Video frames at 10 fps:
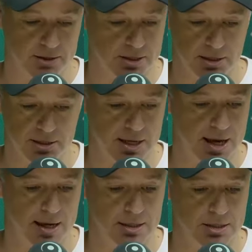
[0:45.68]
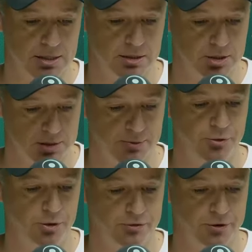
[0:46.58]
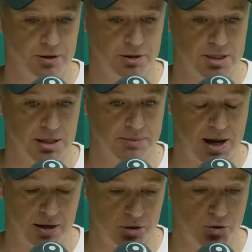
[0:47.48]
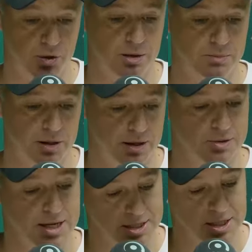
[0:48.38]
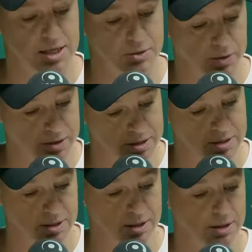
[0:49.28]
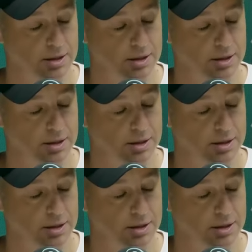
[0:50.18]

I just listened to Hads just before I fell asleep. I had a dream that he was actually here with us